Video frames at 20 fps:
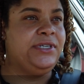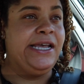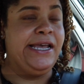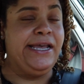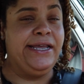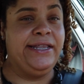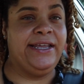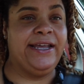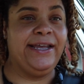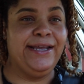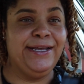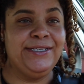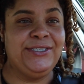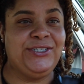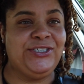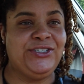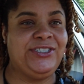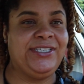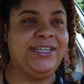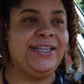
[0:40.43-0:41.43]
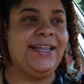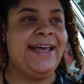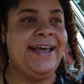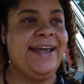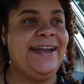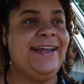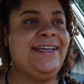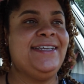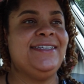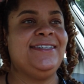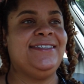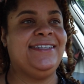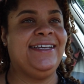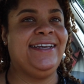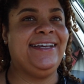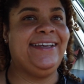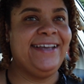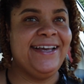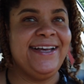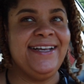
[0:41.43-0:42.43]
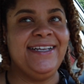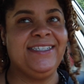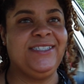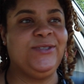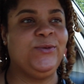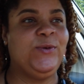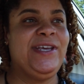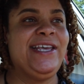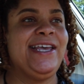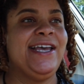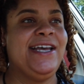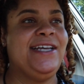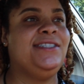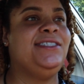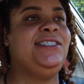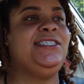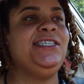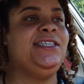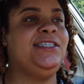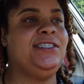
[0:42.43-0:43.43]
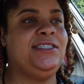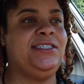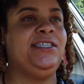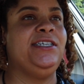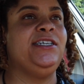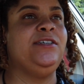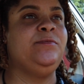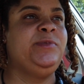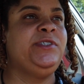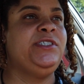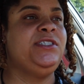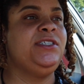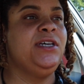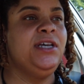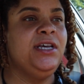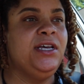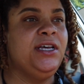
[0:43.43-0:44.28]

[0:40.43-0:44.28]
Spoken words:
And the answer to that is yes, we can see the tips.